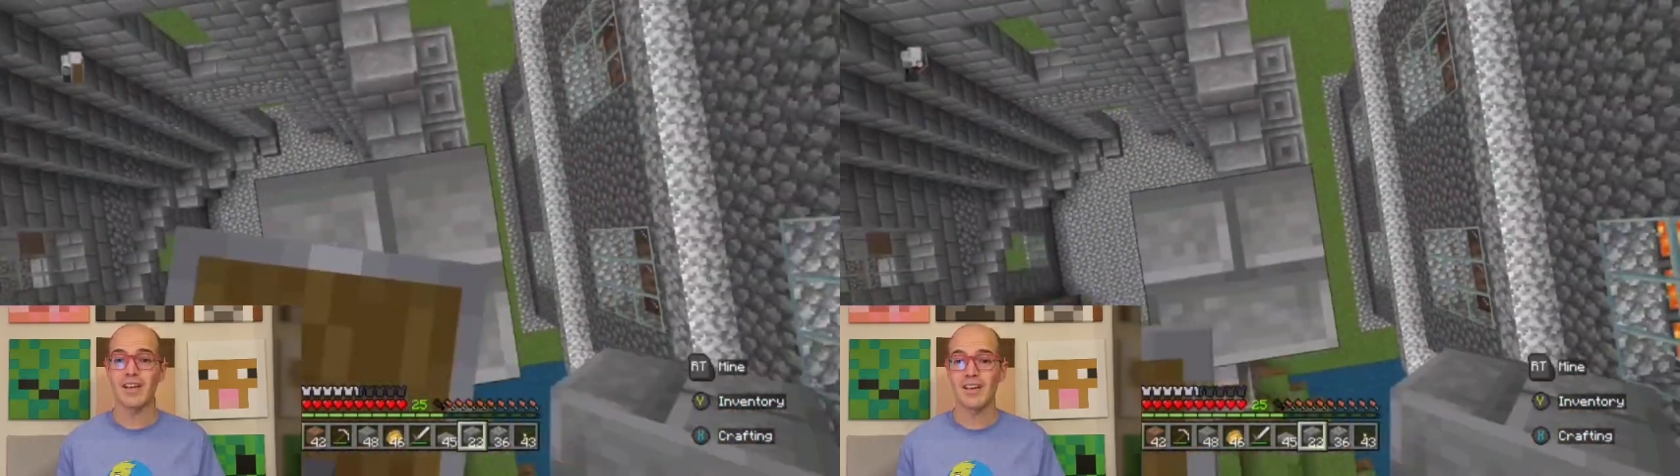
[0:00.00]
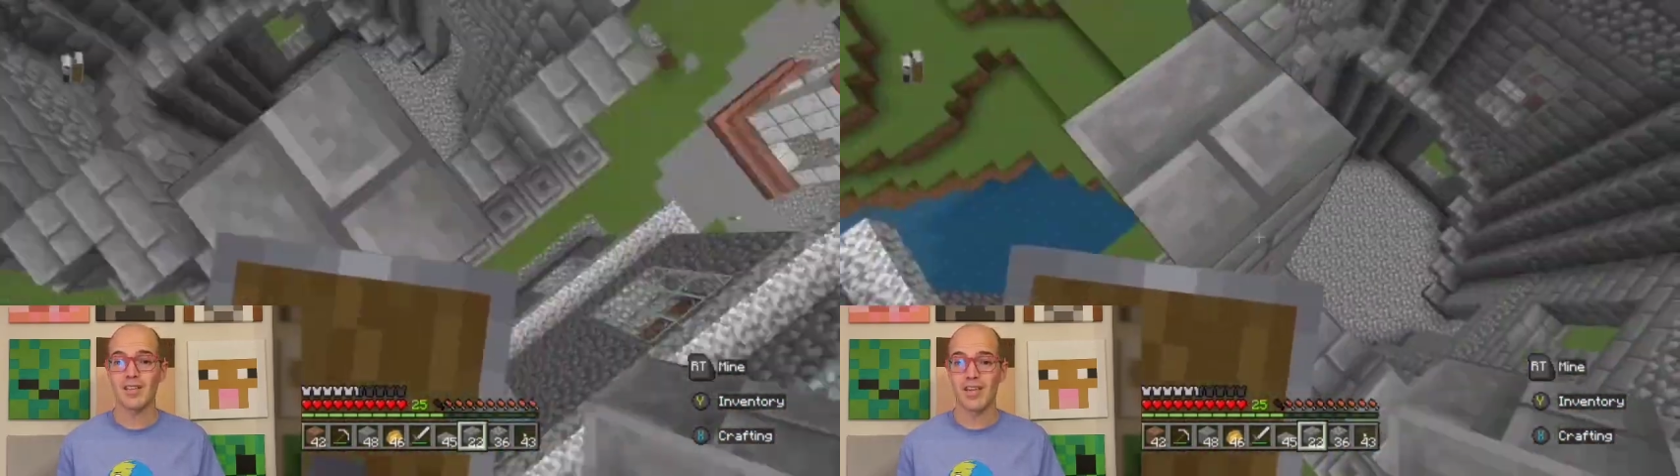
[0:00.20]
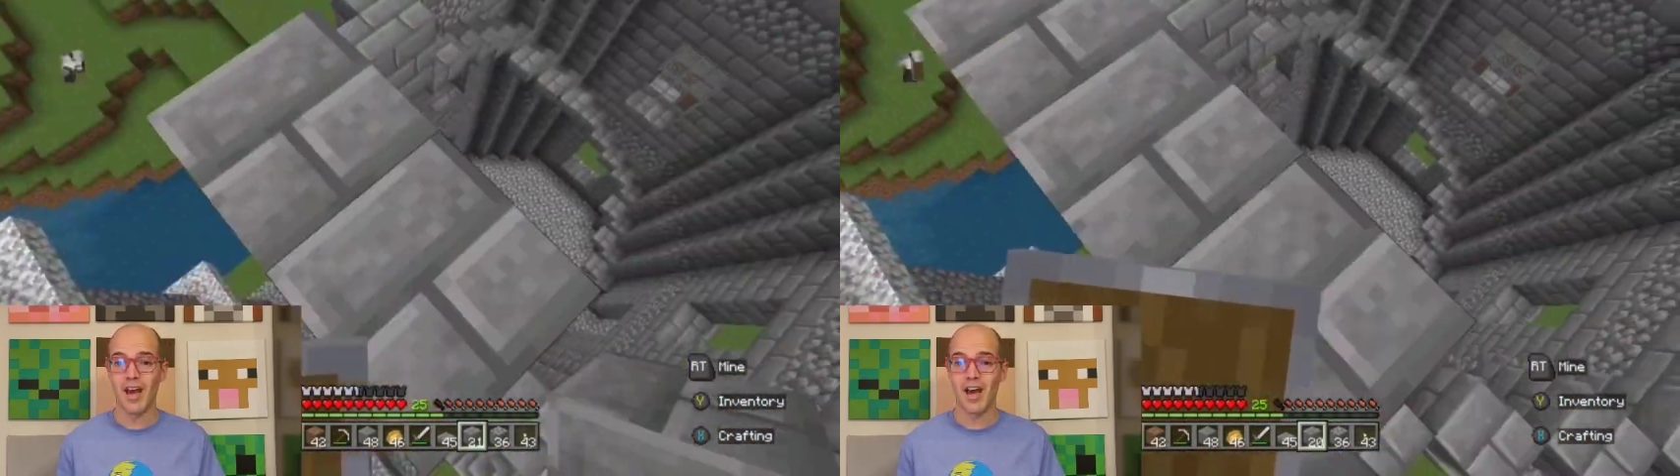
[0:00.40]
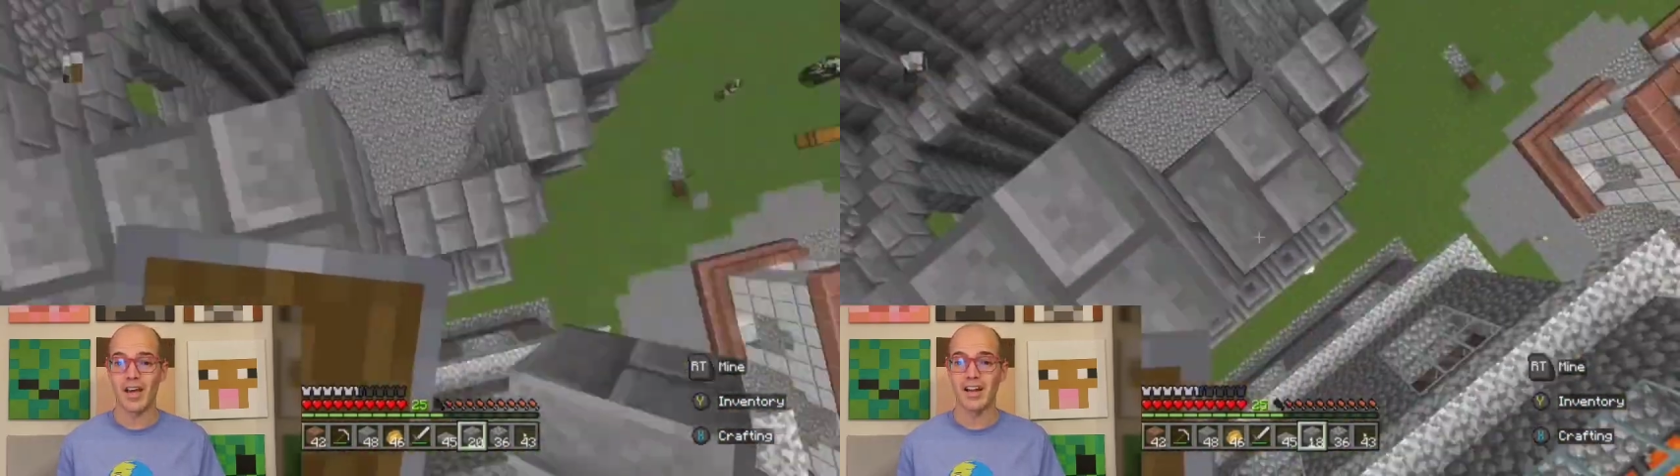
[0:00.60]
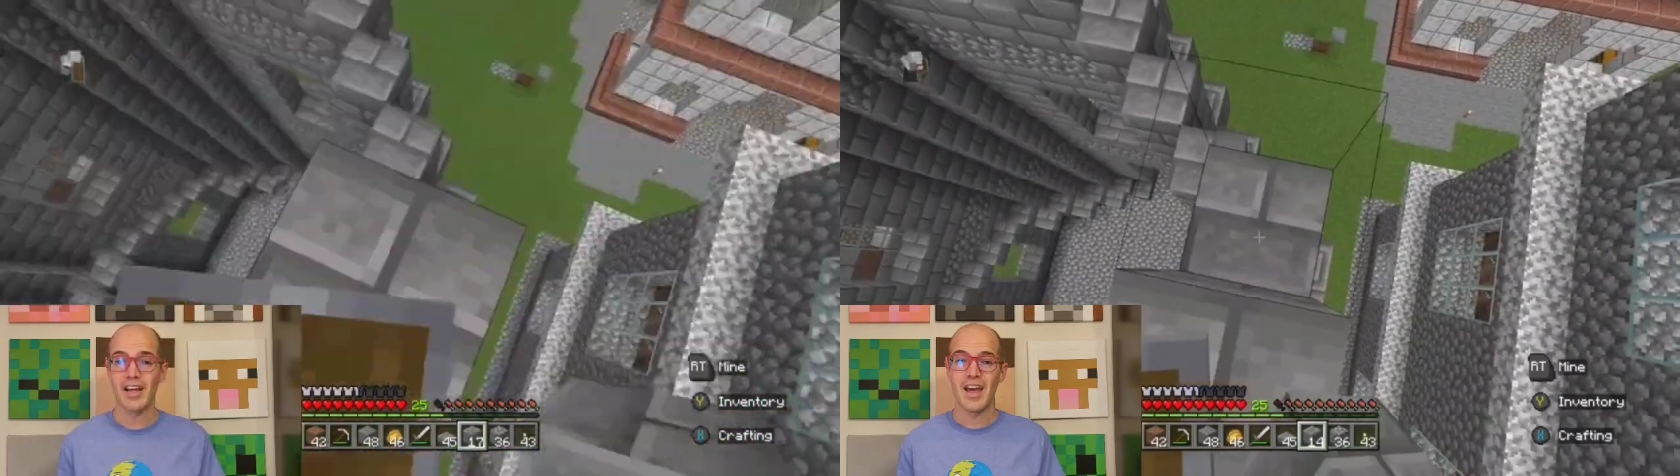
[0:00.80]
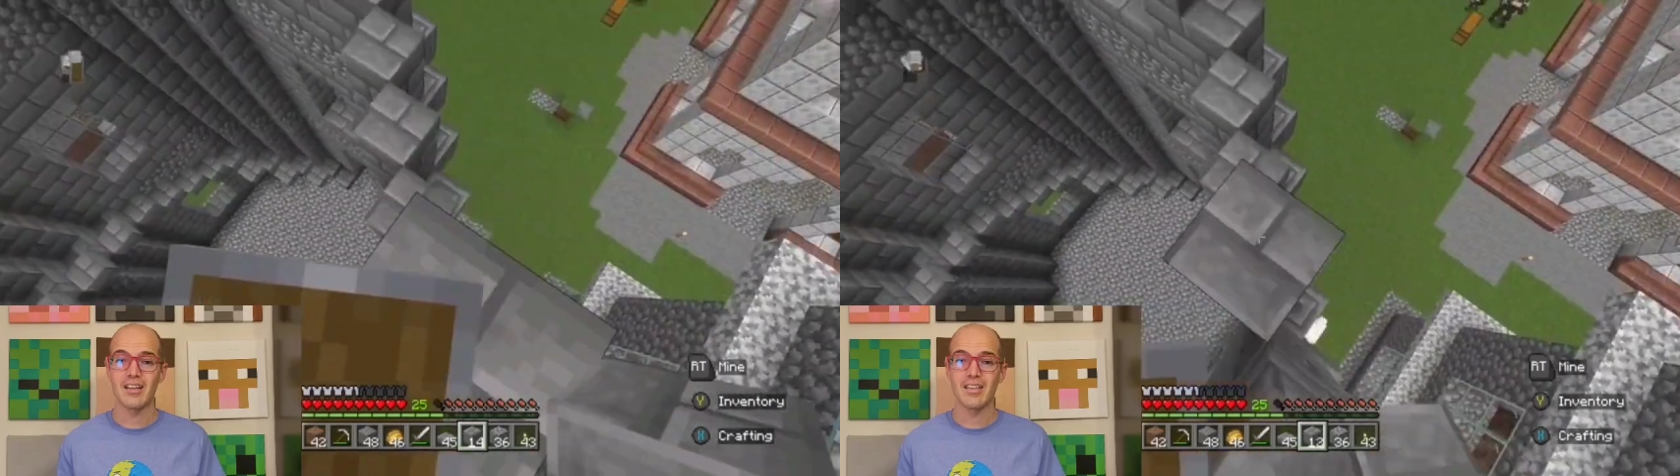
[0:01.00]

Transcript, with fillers: design and